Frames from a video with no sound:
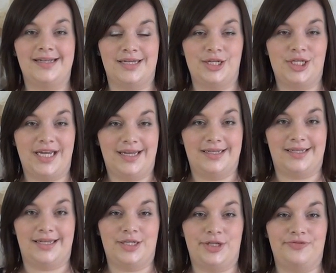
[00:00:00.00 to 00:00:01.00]
is
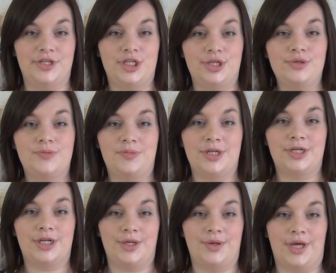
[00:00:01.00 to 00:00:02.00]
injected to reduce
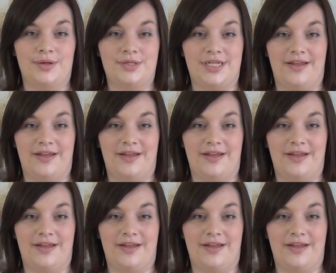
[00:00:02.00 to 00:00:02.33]
blood glucose